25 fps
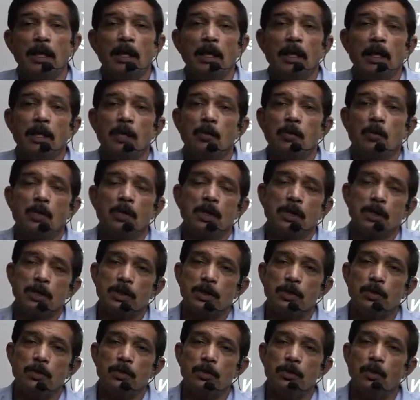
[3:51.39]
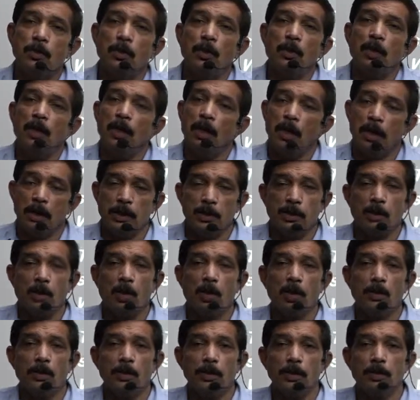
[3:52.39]
It wants to
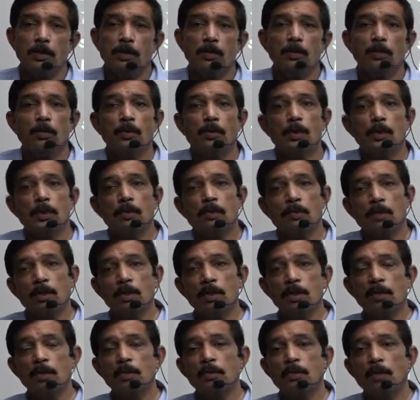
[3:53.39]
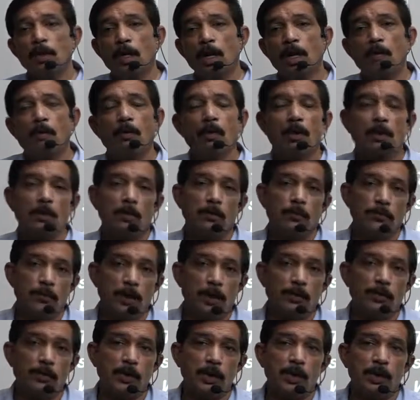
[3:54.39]
enjoy with you, it wants to have all the fun
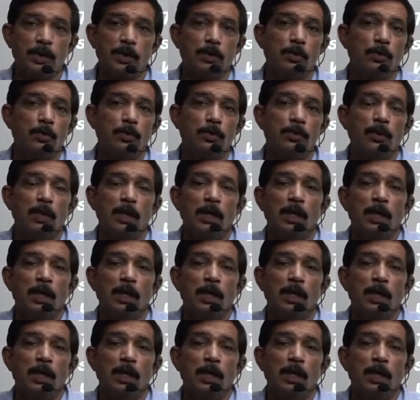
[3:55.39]
with you,